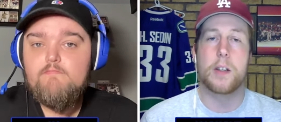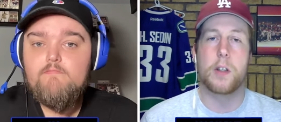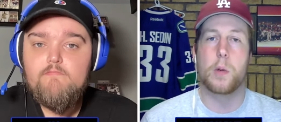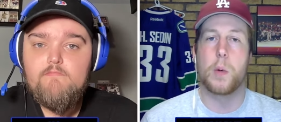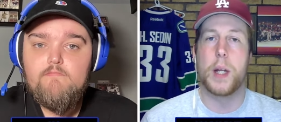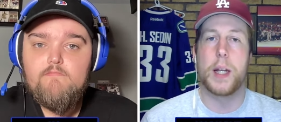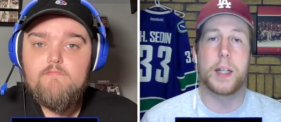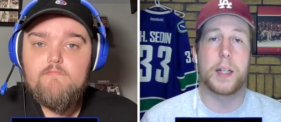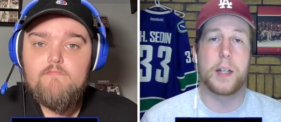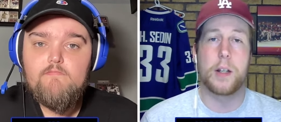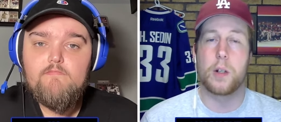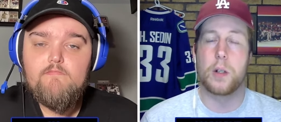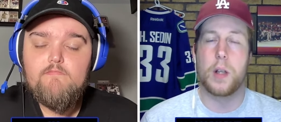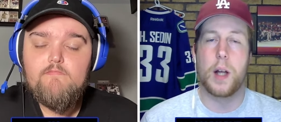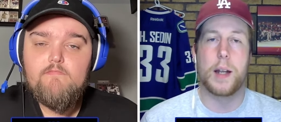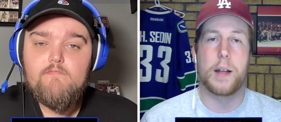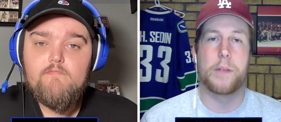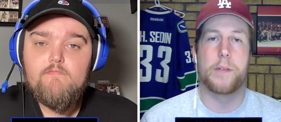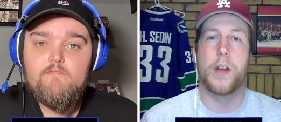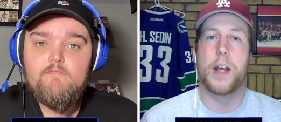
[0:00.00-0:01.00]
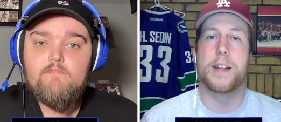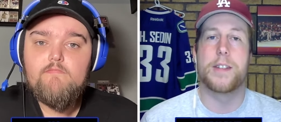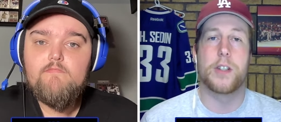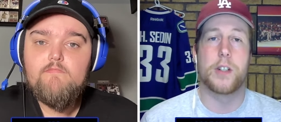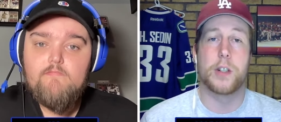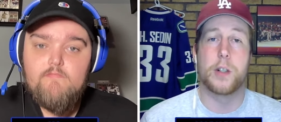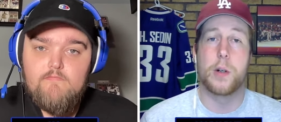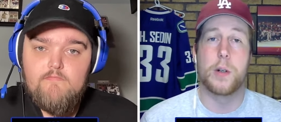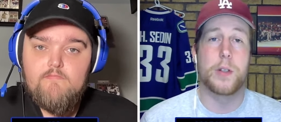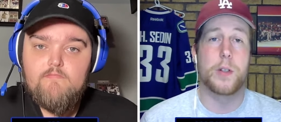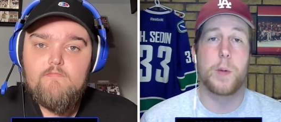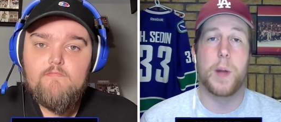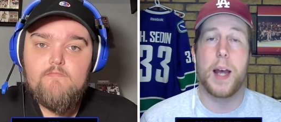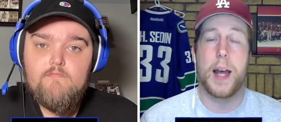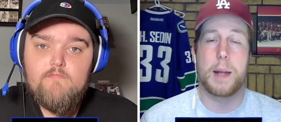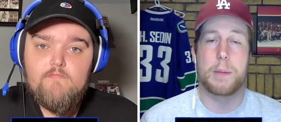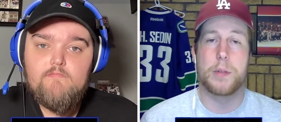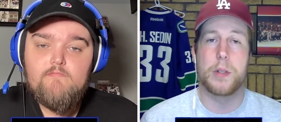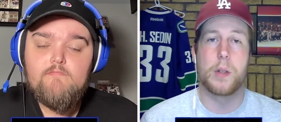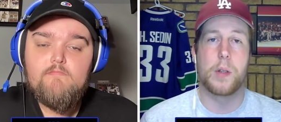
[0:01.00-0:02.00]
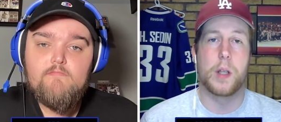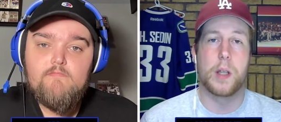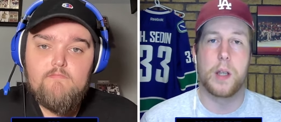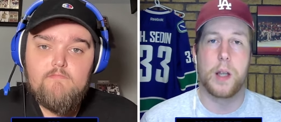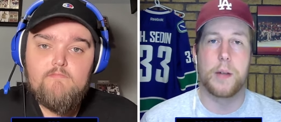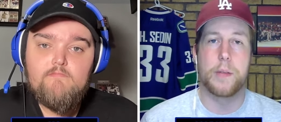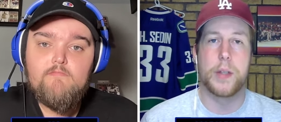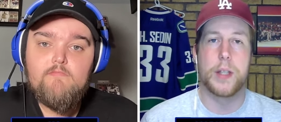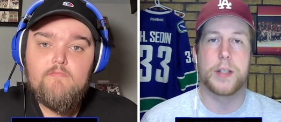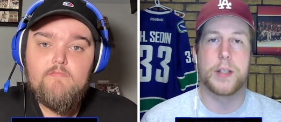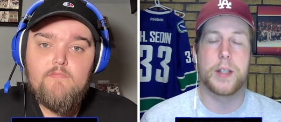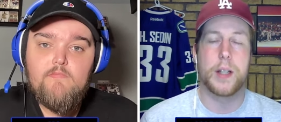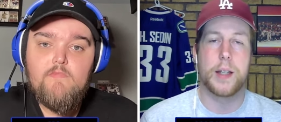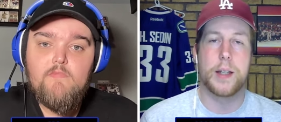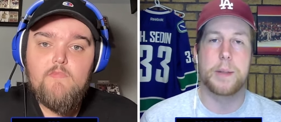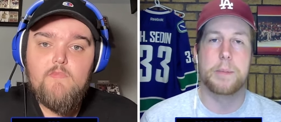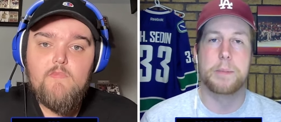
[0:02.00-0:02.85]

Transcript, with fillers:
Speaker 1: Either way, Carolina fans are going to absolutely love this